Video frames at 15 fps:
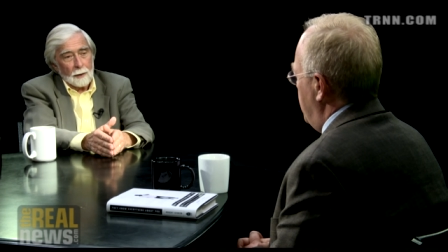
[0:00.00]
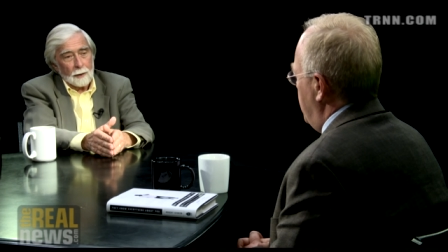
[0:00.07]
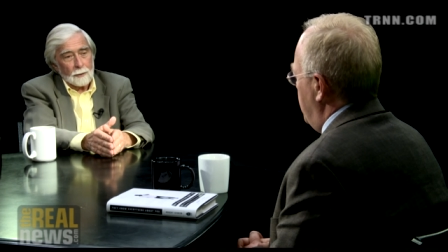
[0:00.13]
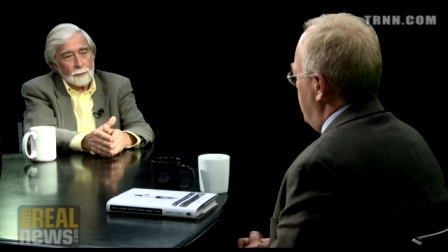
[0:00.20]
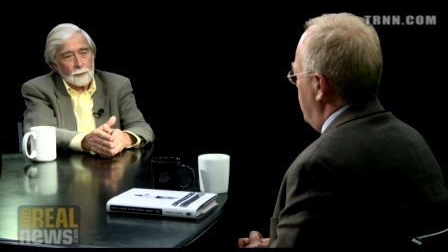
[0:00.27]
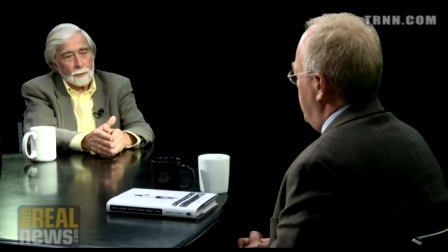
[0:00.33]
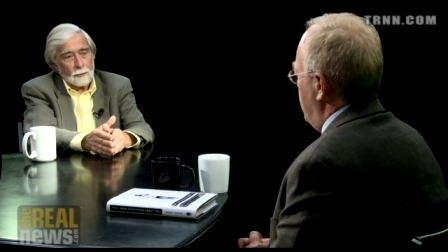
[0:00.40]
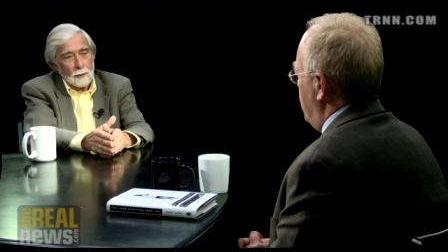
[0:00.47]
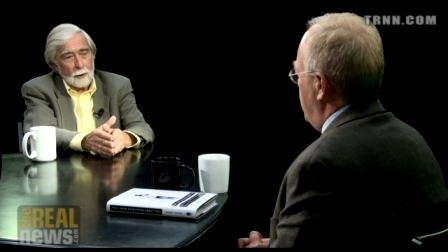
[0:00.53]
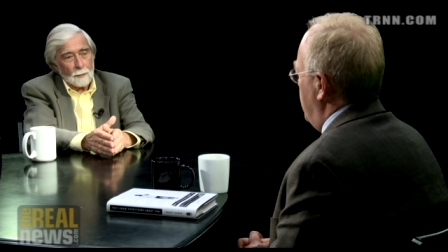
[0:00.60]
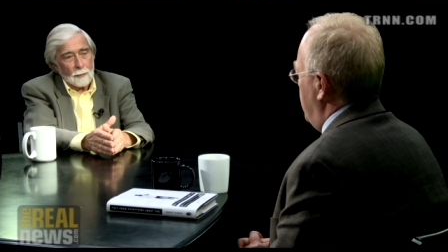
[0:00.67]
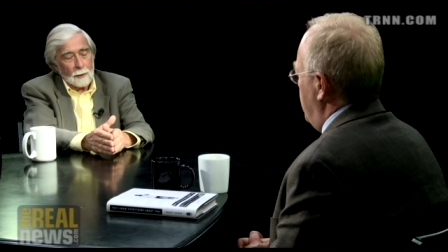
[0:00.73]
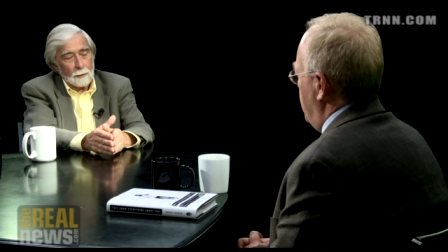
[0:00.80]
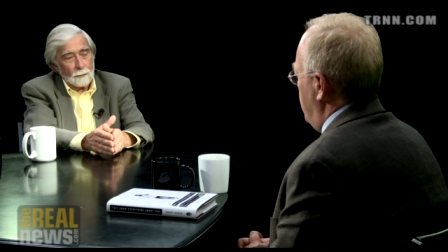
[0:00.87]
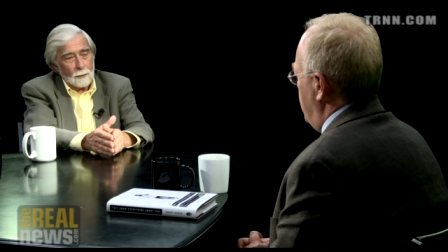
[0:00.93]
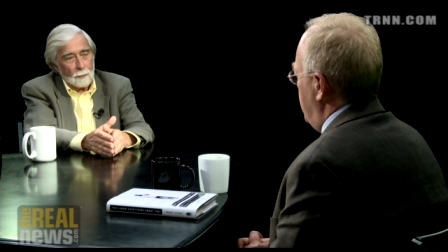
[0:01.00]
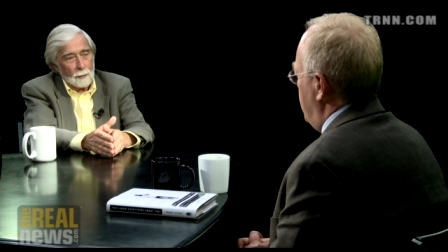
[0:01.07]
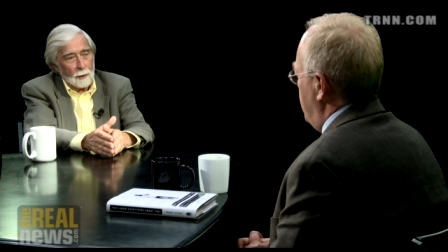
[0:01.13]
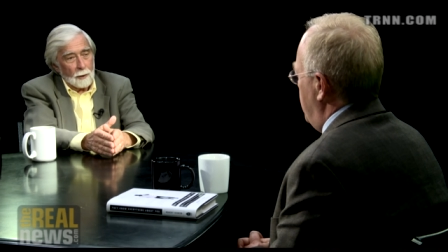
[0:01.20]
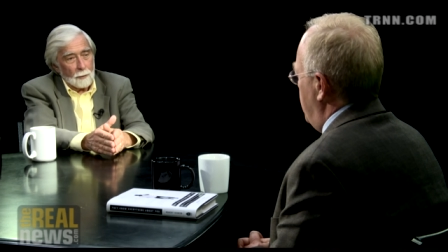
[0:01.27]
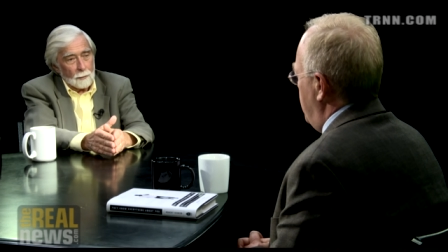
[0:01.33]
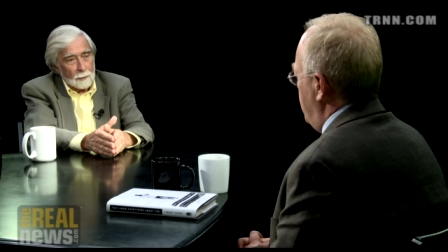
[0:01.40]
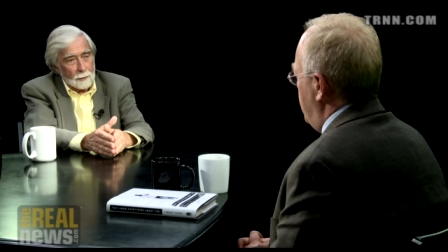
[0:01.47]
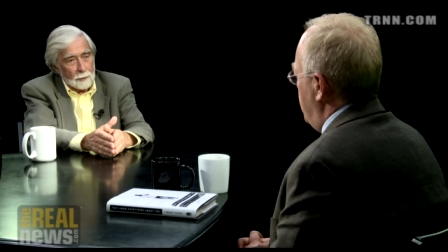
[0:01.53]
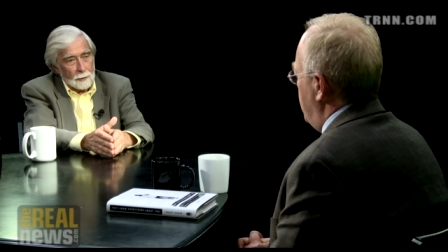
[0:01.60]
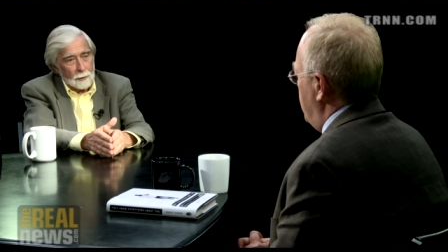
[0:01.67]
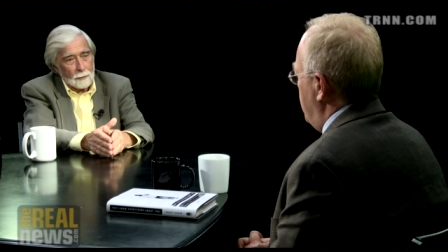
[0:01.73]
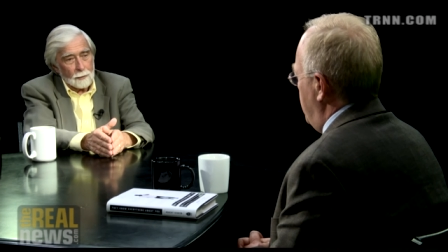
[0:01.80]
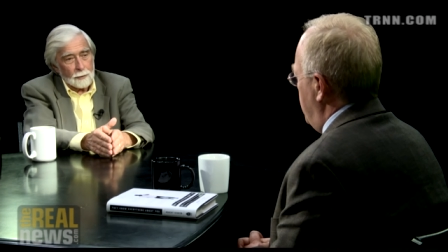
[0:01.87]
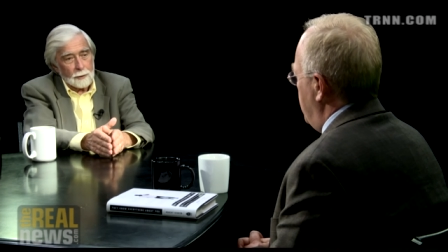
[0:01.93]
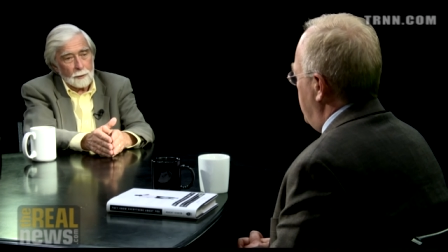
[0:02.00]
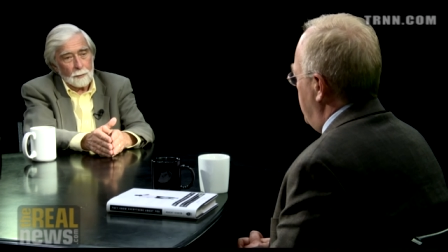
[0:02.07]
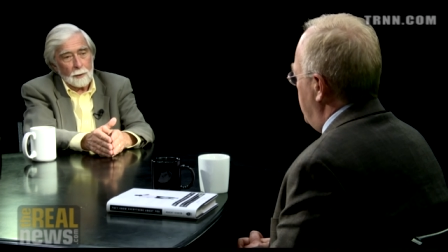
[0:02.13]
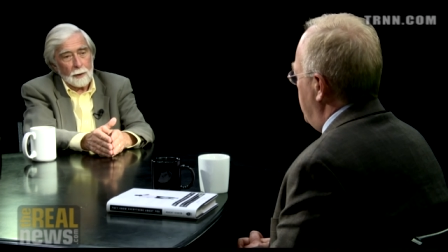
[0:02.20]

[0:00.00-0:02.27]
is the dropping of the bomb at Hiroshima and